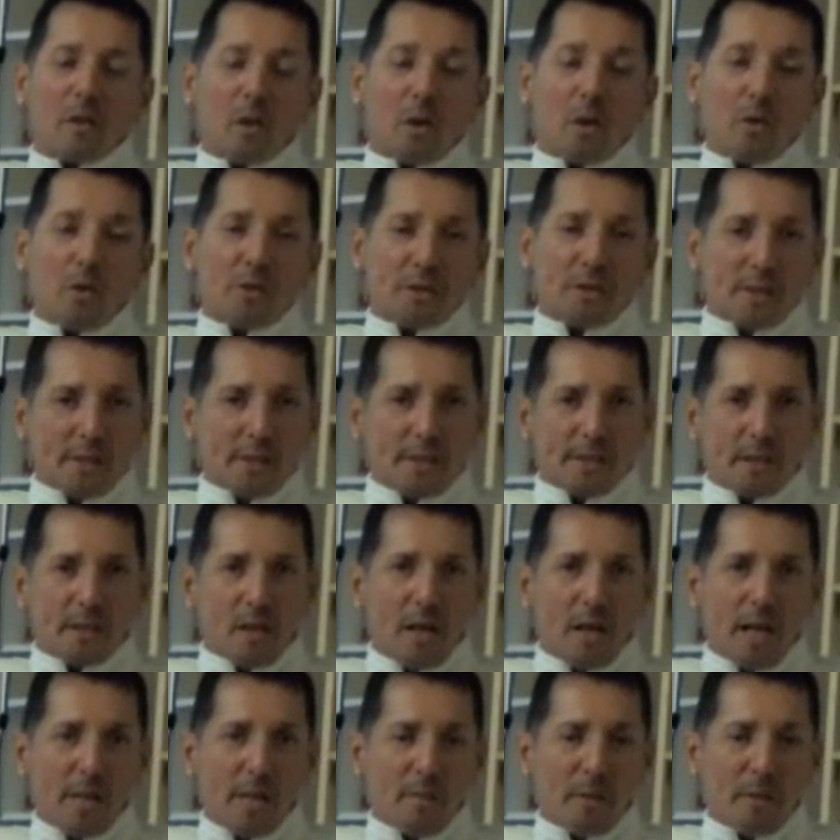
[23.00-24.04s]
closest
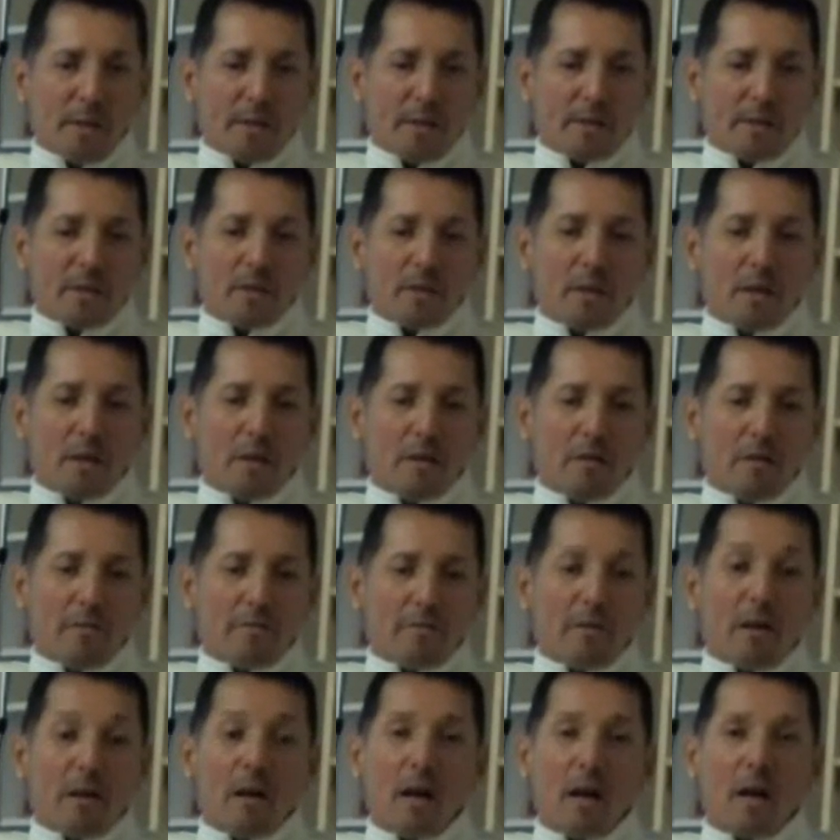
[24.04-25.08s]
alignment
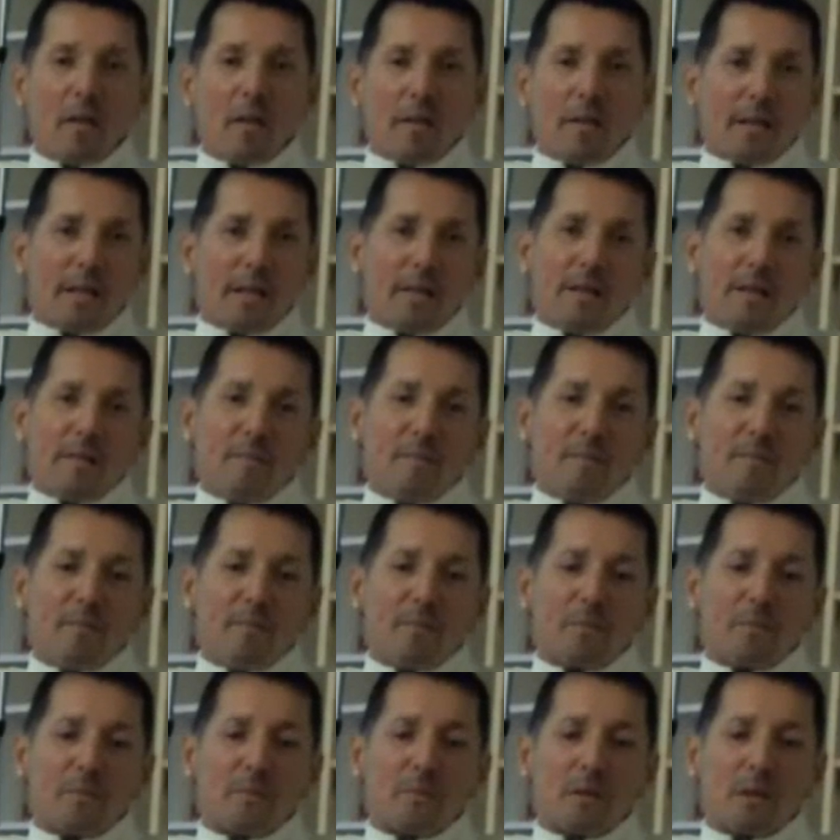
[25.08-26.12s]
of Elenin,
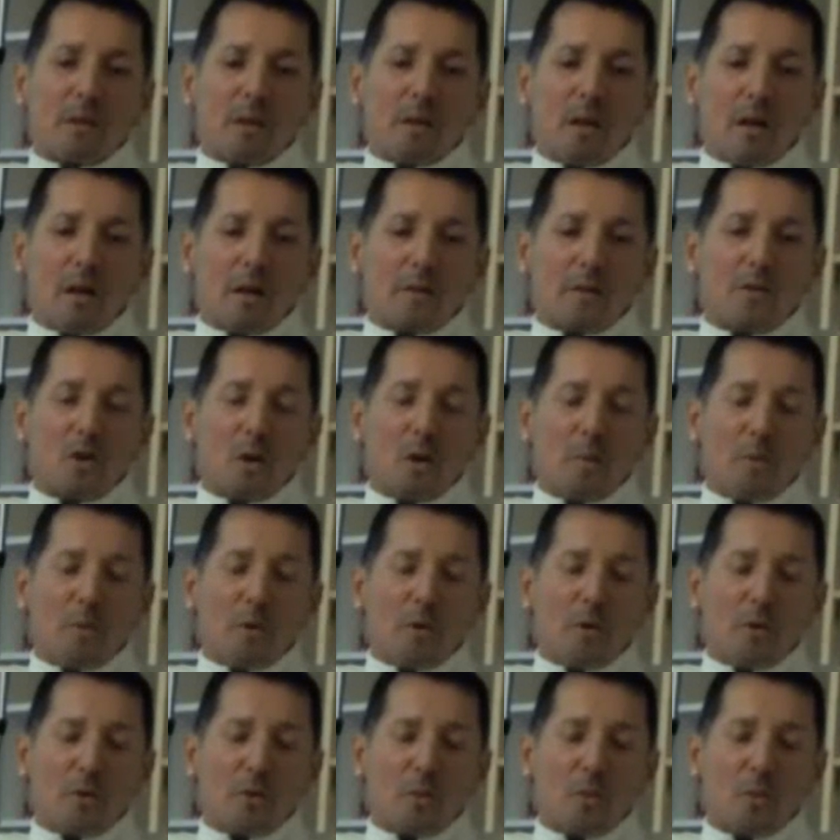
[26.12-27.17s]

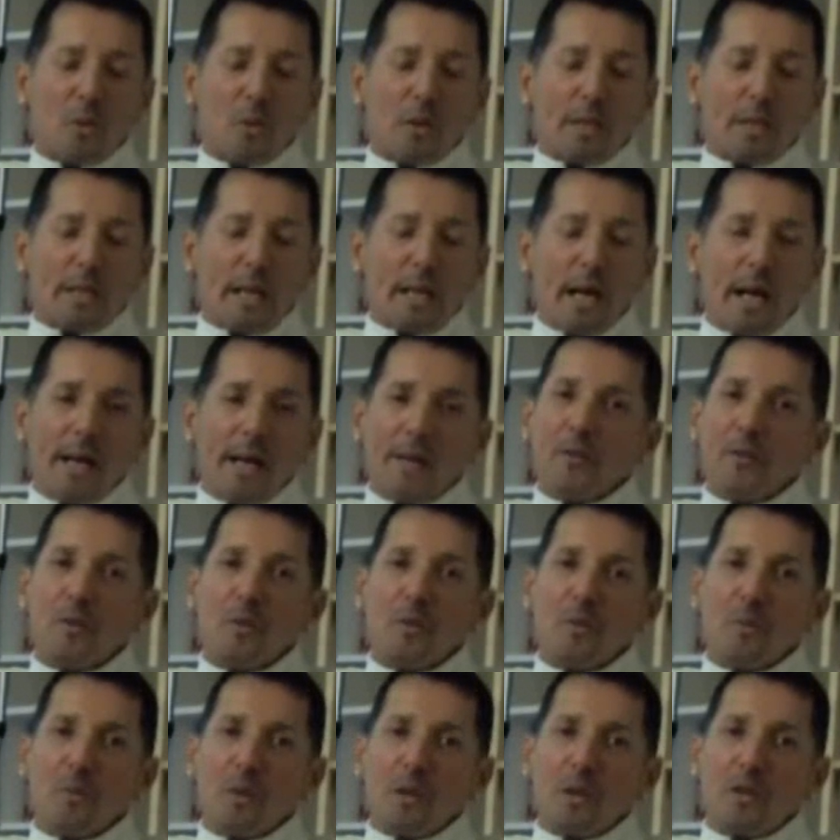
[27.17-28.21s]
October
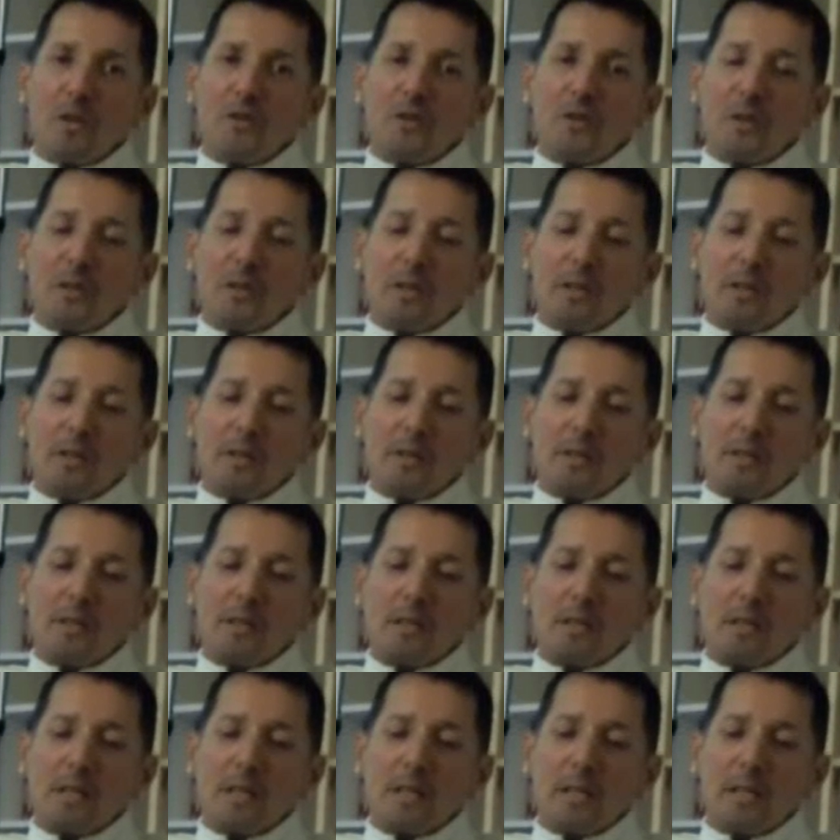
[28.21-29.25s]
28th, which is
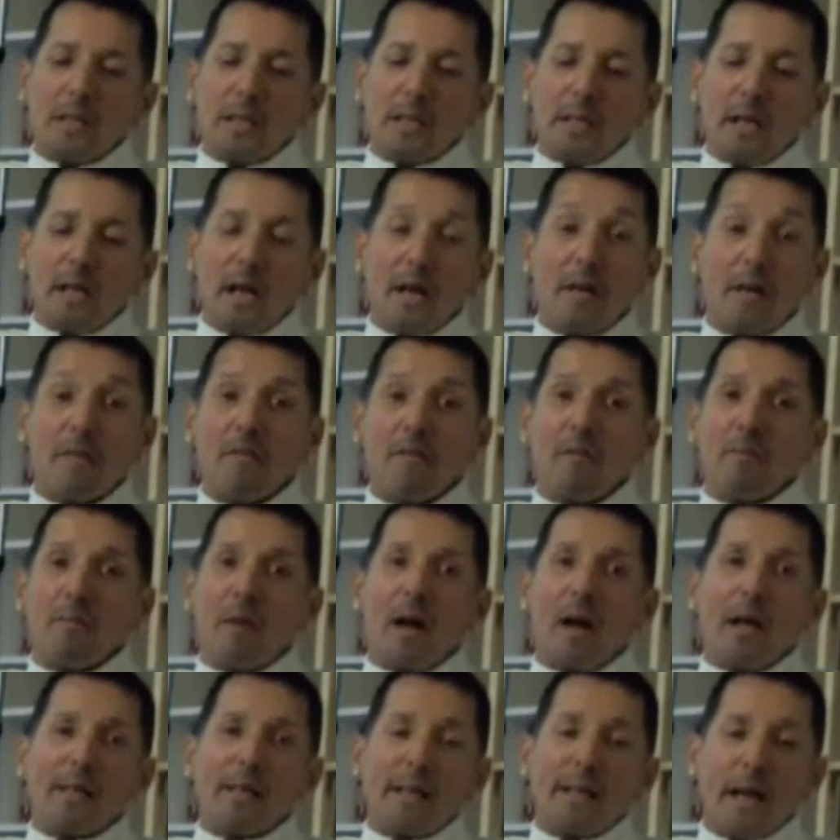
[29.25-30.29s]
the end of the
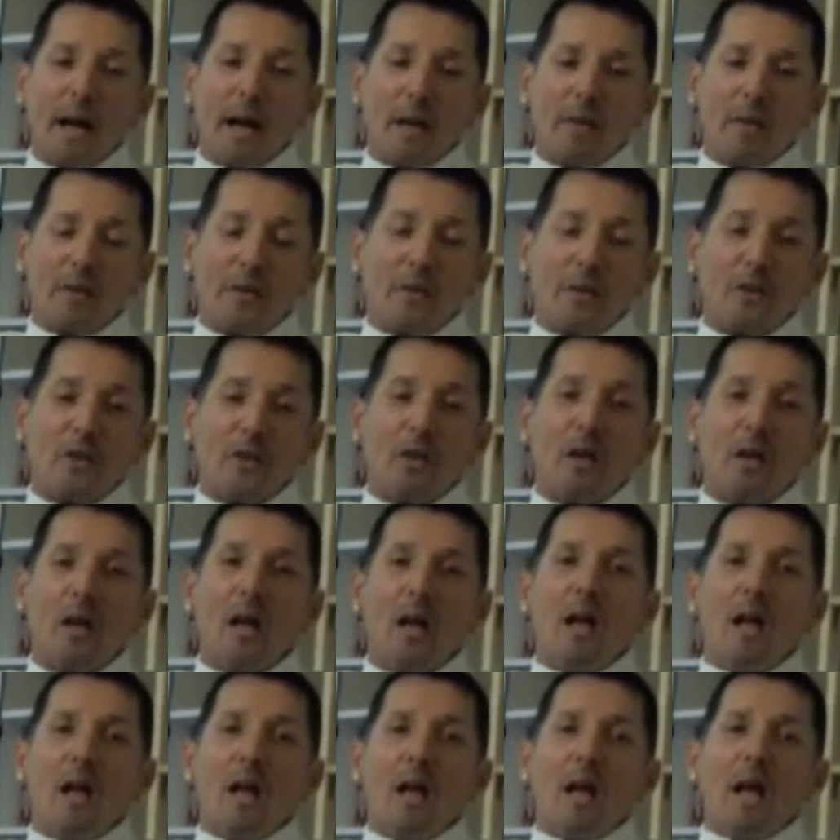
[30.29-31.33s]
Mayan calendar,
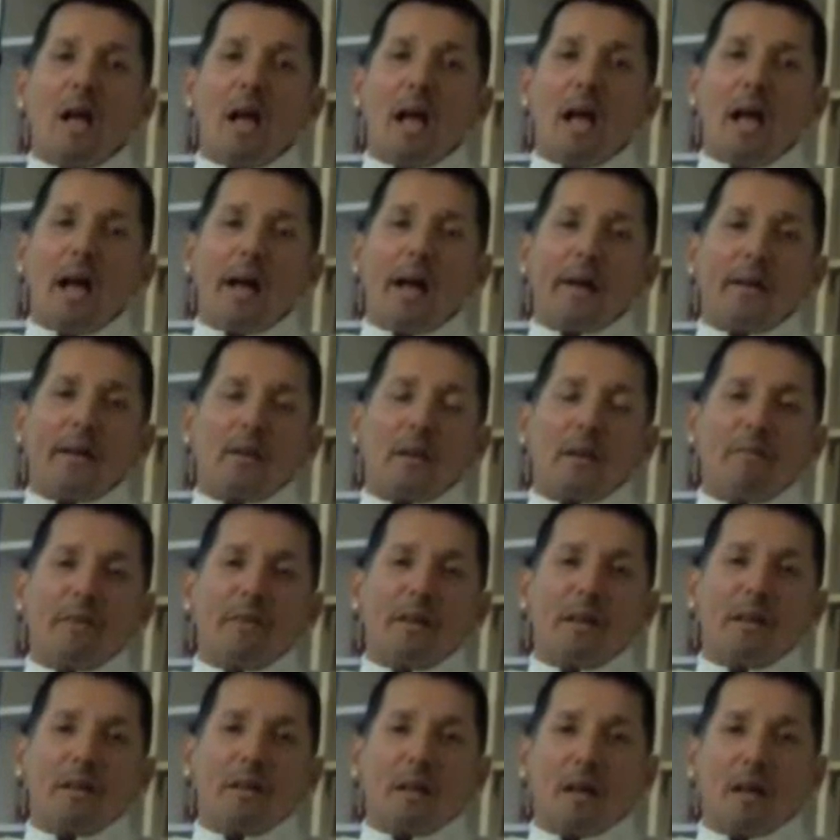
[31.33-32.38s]
and
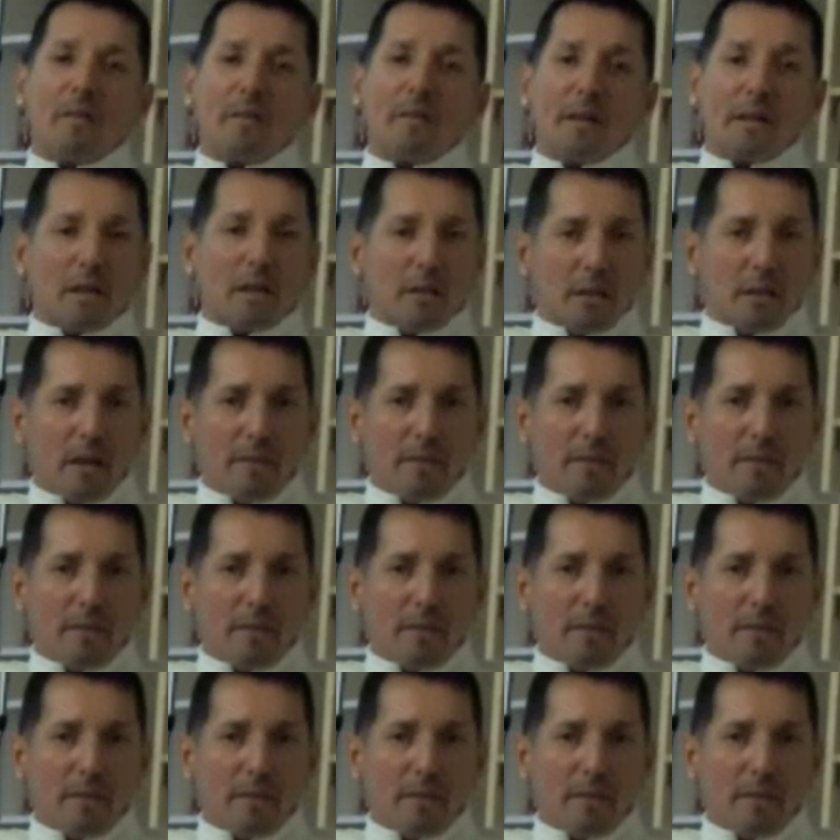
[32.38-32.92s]
11-11-11,